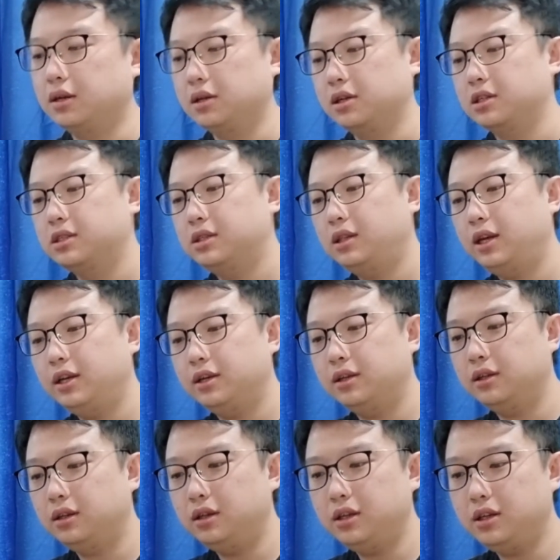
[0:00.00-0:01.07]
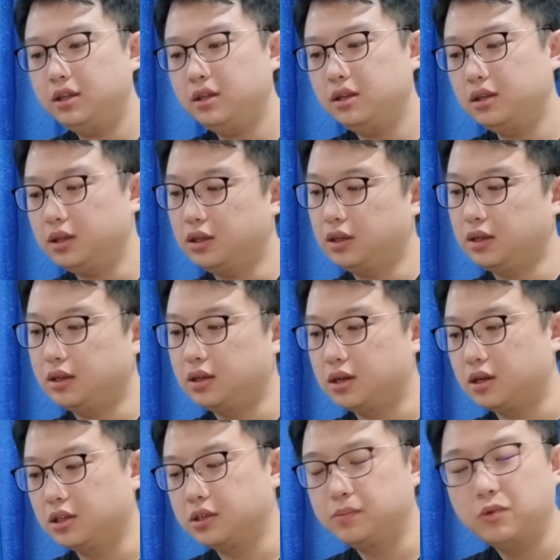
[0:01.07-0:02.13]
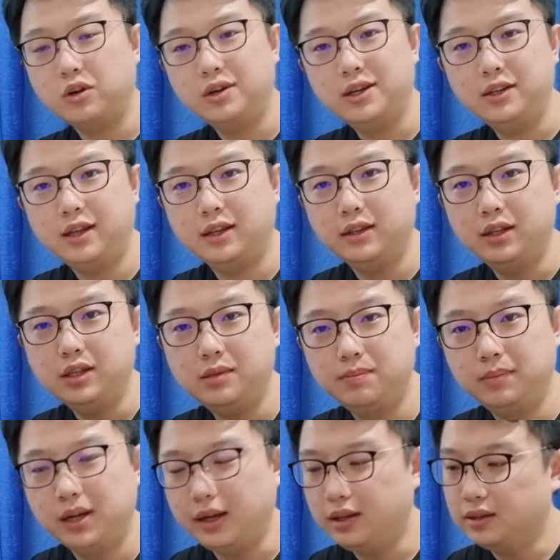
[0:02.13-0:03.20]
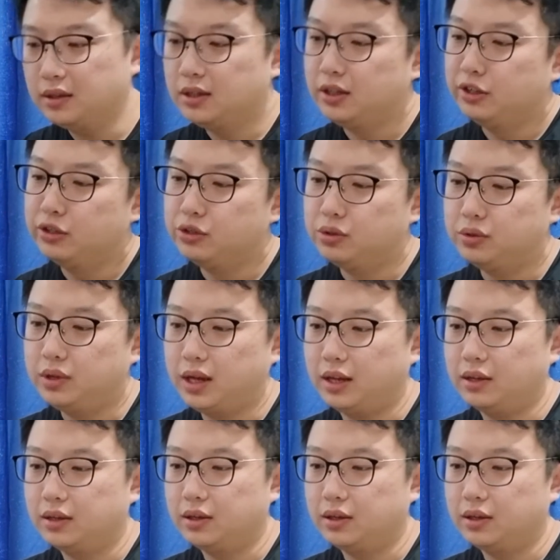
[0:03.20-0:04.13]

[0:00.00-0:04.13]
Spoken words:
slightly smaller than this blade, so that